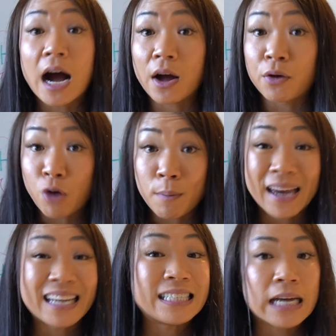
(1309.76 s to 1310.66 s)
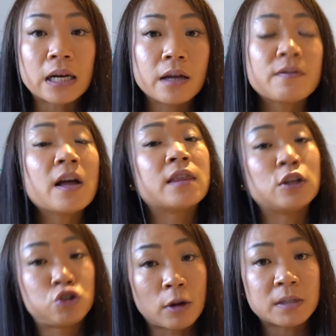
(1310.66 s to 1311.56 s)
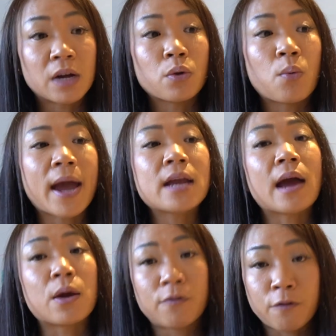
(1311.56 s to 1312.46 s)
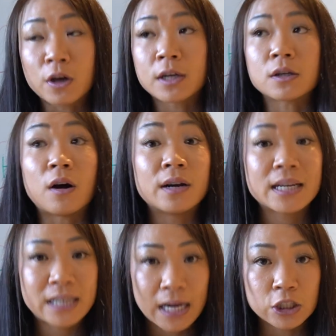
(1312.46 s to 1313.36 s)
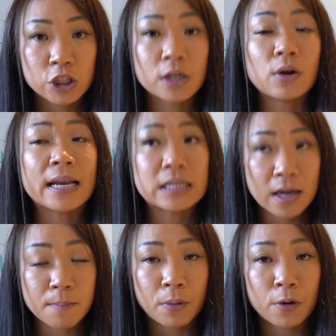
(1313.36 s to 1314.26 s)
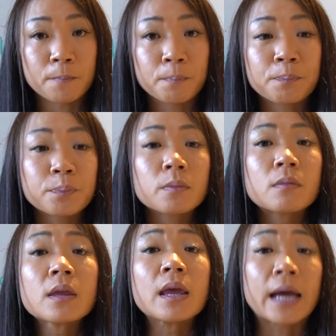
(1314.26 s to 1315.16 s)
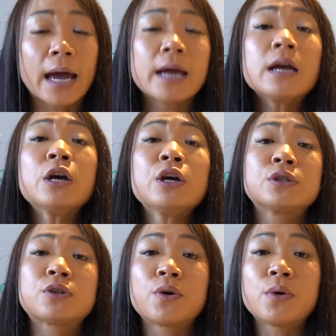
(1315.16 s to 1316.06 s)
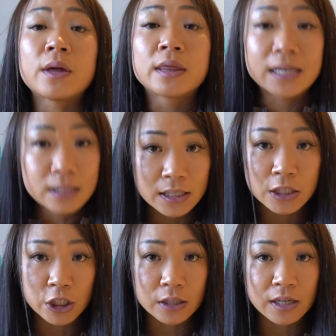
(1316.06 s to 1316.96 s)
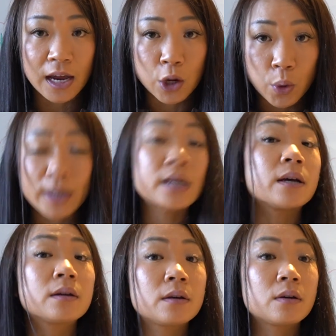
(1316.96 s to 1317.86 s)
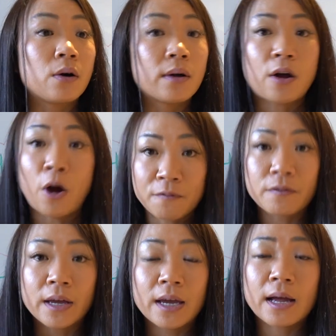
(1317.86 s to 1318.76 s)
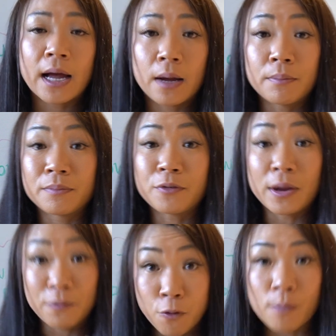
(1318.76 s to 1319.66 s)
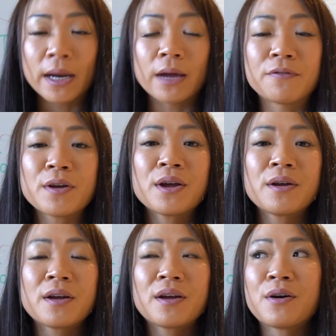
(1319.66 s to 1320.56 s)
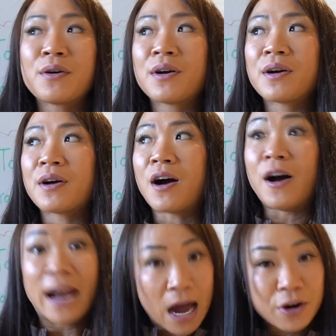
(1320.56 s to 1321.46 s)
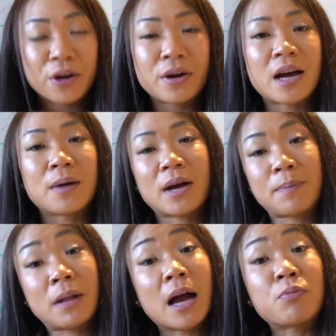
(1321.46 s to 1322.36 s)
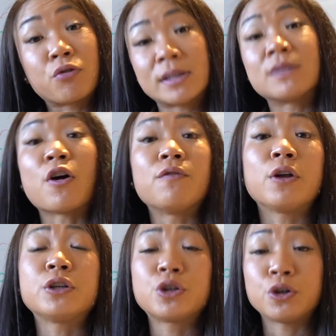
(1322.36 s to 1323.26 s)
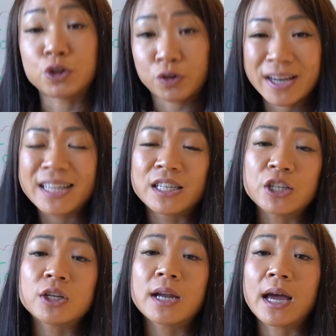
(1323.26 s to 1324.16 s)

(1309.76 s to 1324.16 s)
Romanian deadlift, then drop down the weight and focus on tension and tempo. Okay, so this is just a quick, hopefully informative on how to apply progressive overload to your training session.